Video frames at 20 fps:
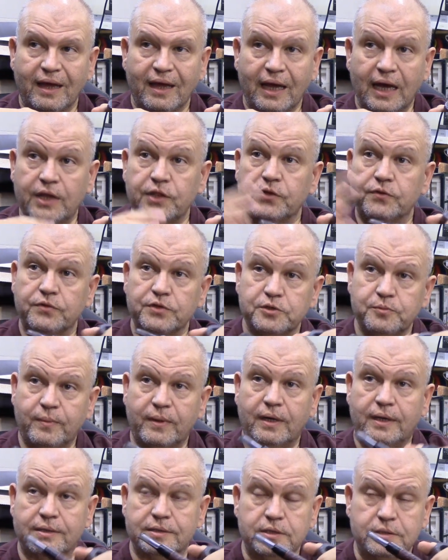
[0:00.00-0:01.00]
and the
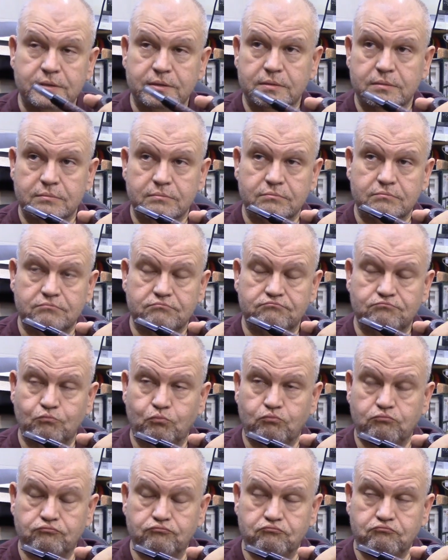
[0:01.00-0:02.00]
response,
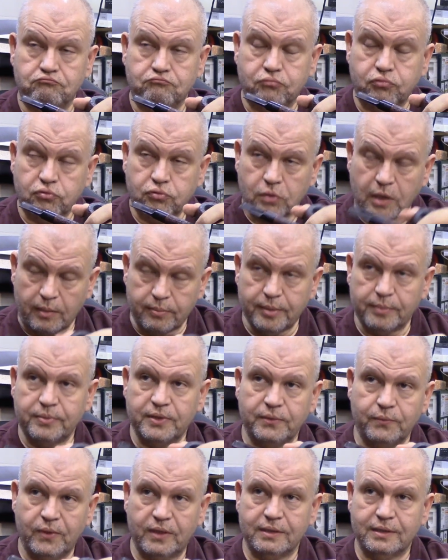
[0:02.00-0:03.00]

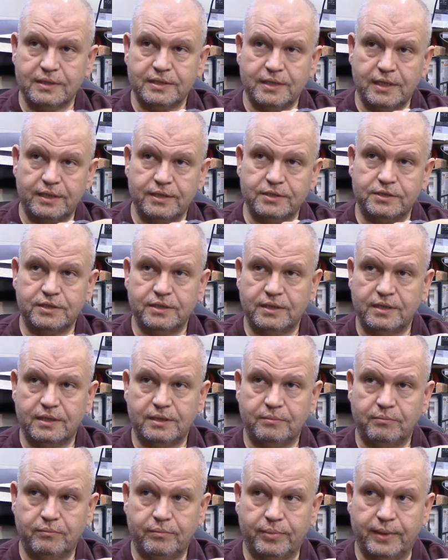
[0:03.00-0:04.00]
probably well-intentioned,
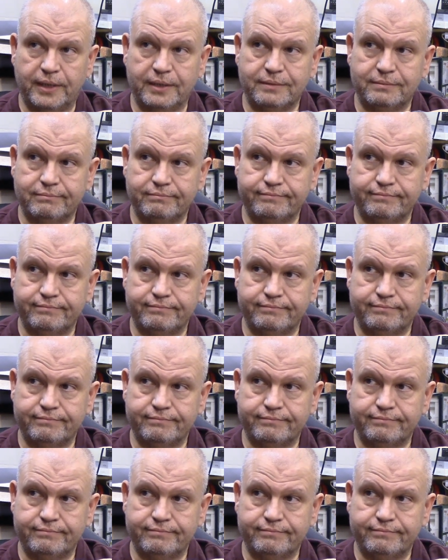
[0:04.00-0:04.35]
but